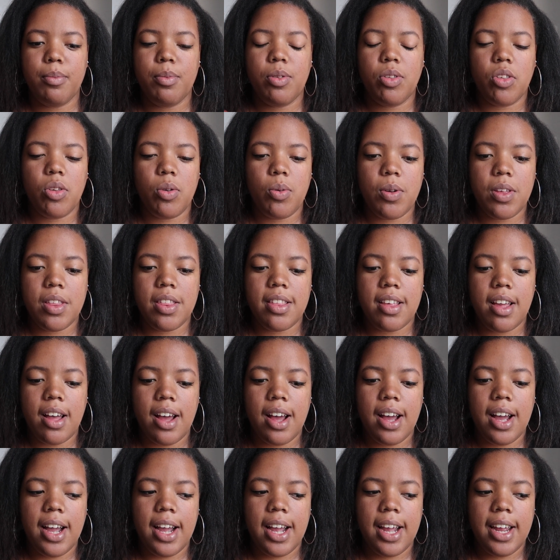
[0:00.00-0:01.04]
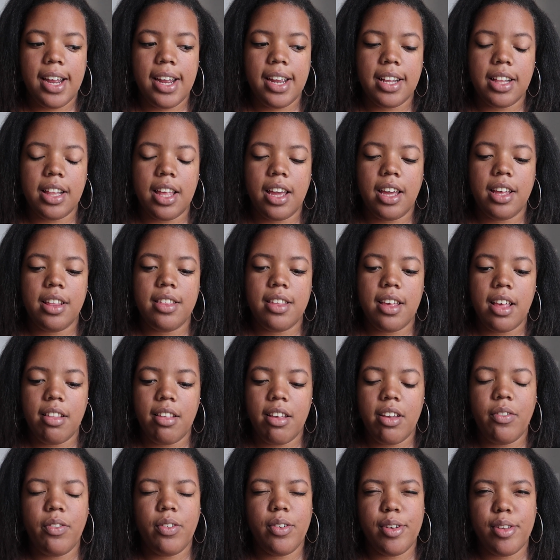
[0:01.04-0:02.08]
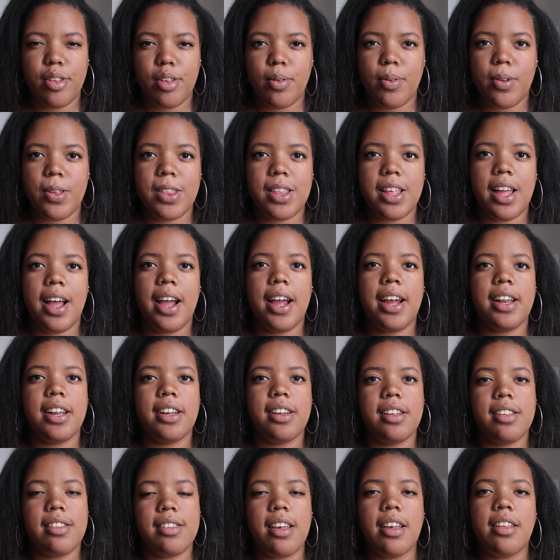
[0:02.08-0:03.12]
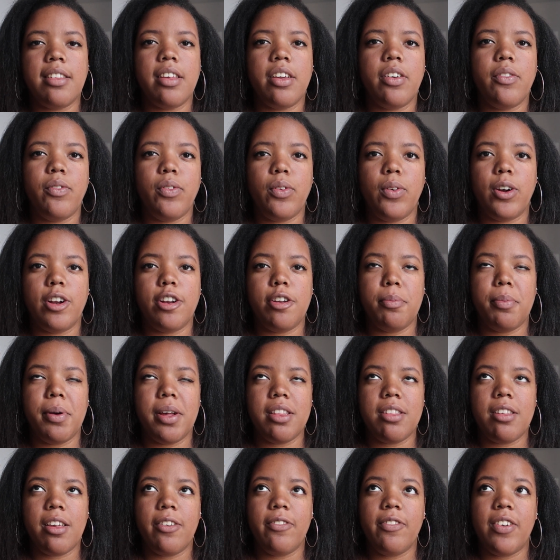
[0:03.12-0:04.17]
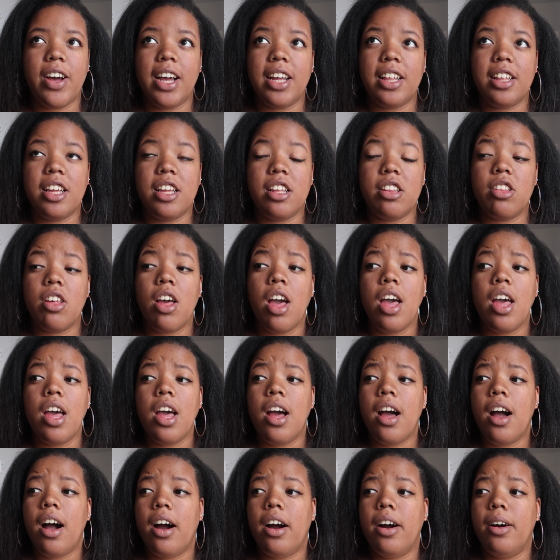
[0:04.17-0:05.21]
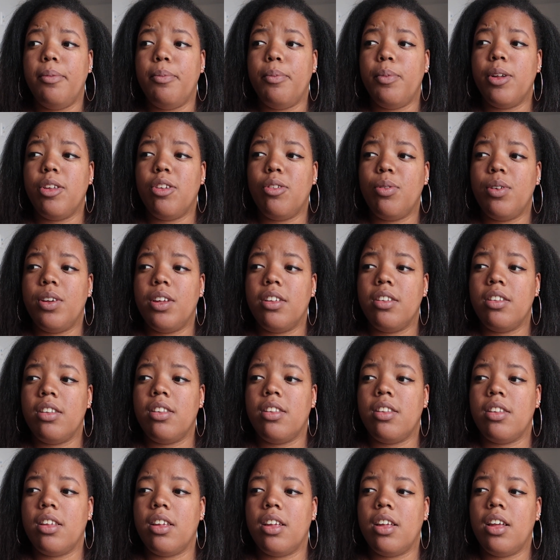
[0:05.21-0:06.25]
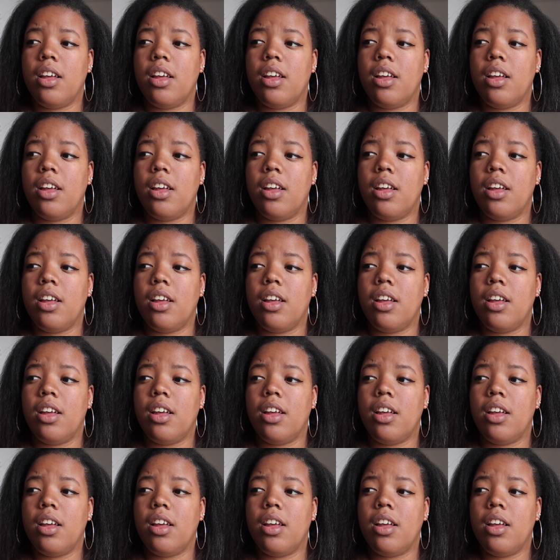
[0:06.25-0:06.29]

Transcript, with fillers: suicide, like assessing for suicide and assessing for domestic violence, which was